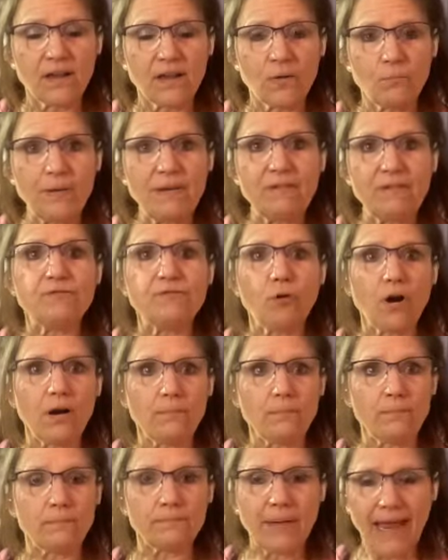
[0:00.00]

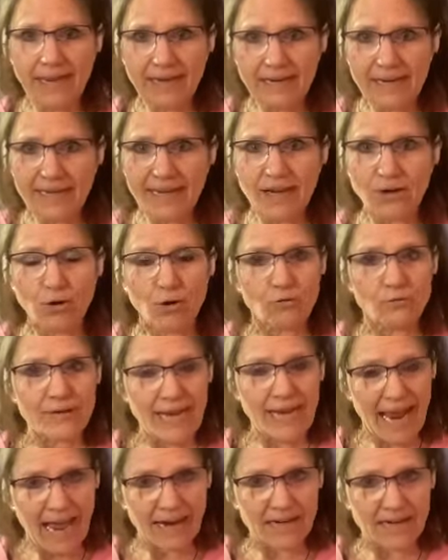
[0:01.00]
before panicking or
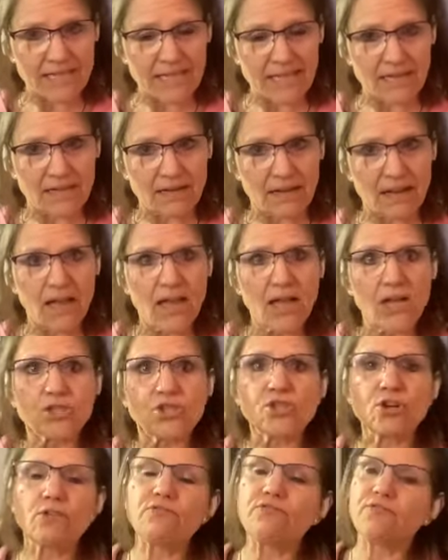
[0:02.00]
reacting.
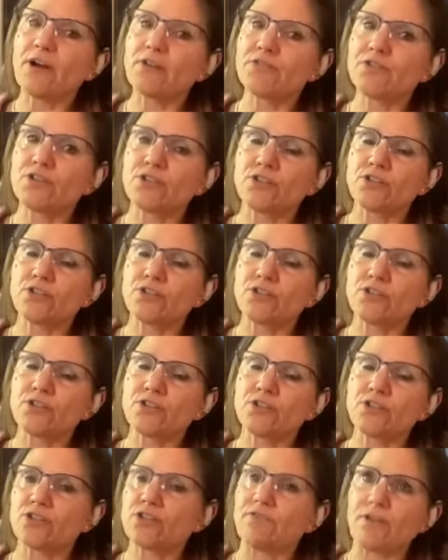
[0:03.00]
So
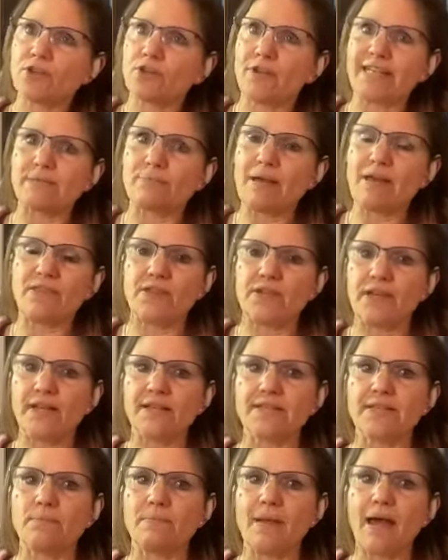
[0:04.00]
the Feldenkrais method is
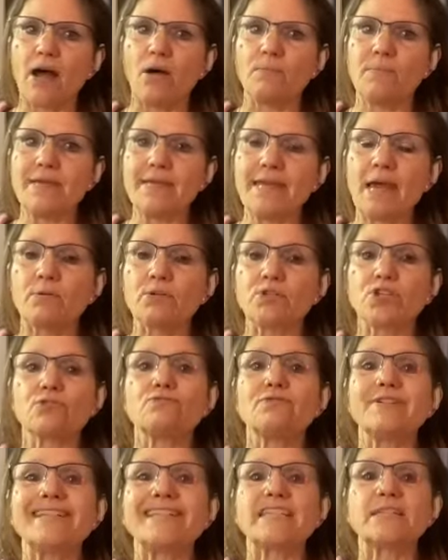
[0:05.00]
about being able to
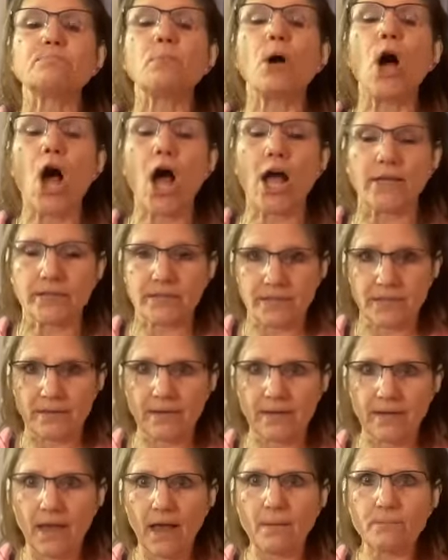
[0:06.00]
respond
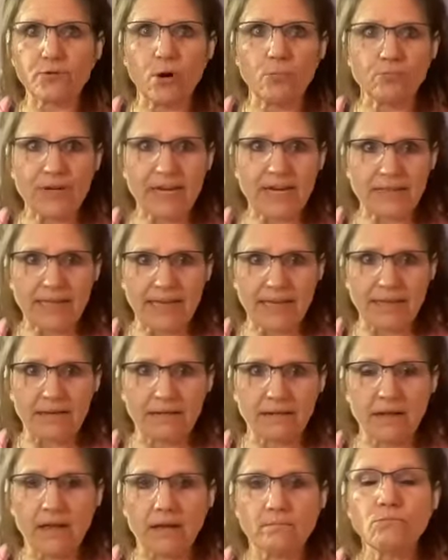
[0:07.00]
appropriately
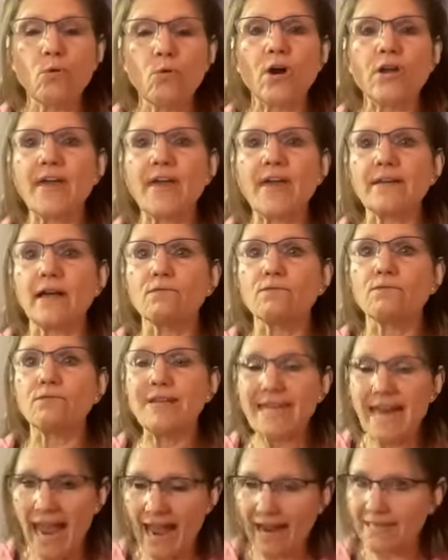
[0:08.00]
more than
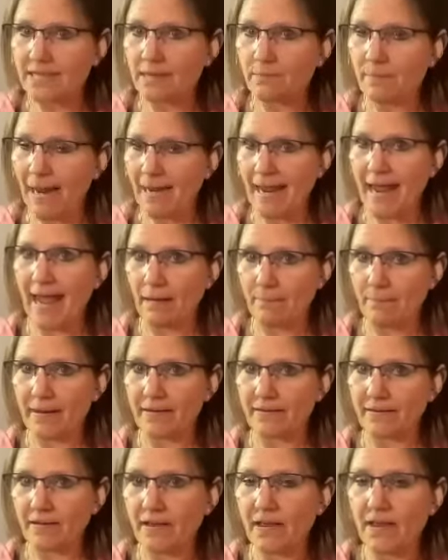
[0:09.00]
react by habit.
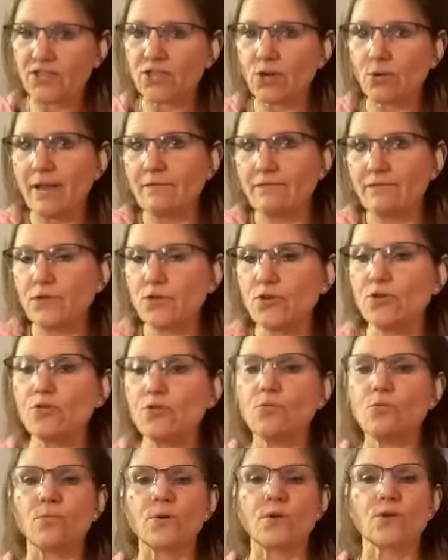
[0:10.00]
So if
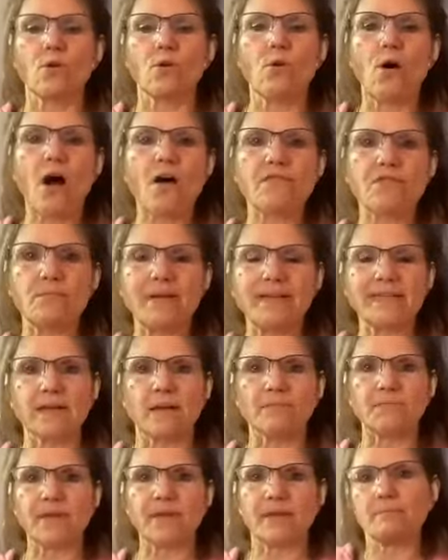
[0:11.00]
you offer me
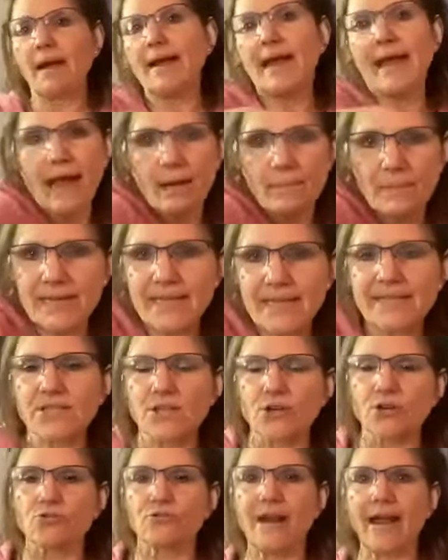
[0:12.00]
something and my habit is
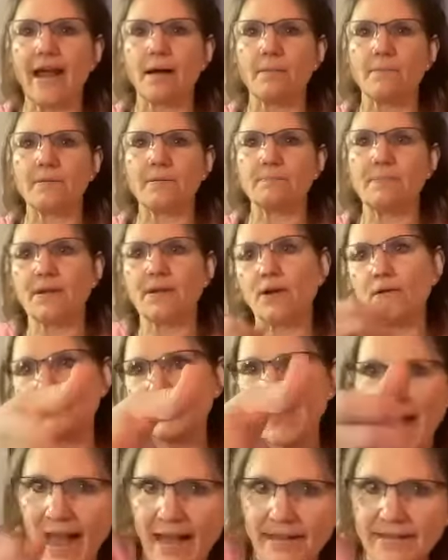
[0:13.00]
to grab and be
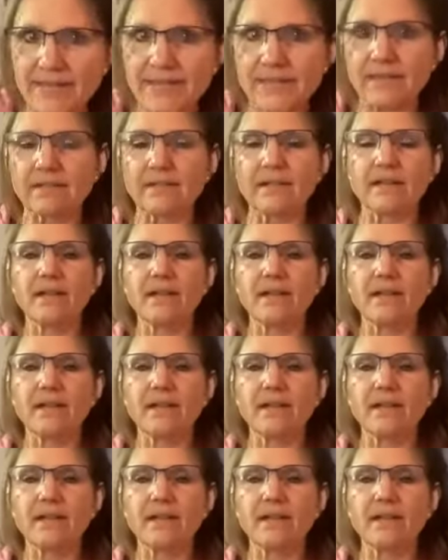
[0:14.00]
fast,